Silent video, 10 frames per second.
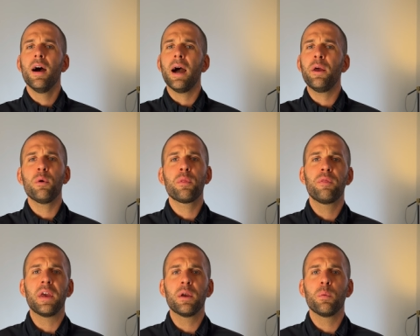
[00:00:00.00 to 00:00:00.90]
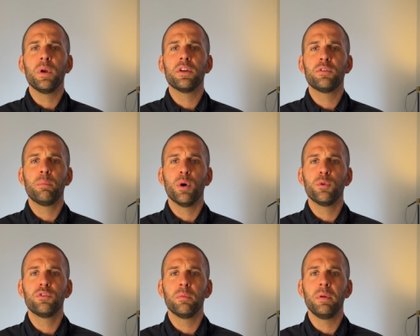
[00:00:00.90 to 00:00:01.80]
I don't think we are
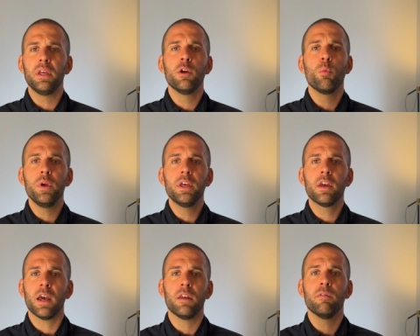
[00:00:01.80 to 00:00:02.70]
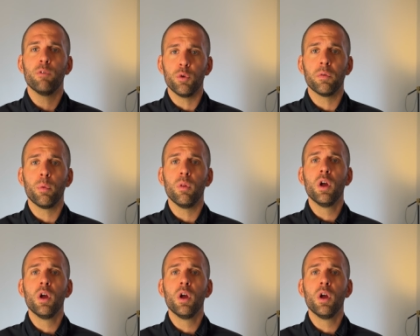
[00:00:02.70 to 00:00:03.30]
supposed to be weak and vulnerable.